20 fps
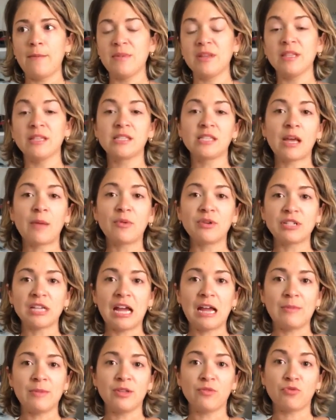In the
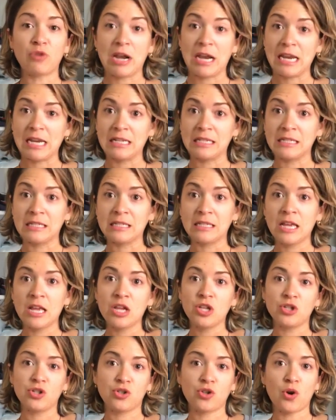summertime it rains,
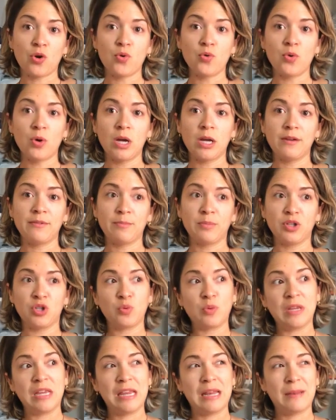so
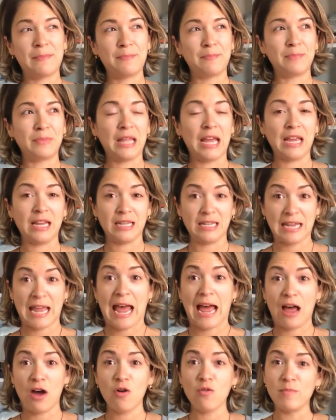between like
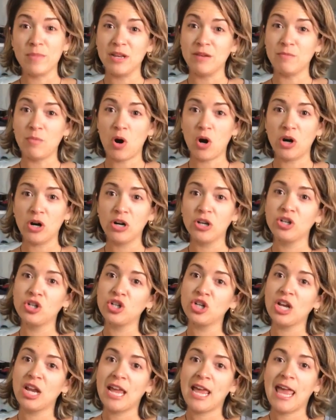now,
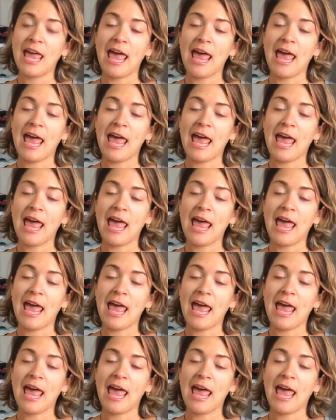mid-March,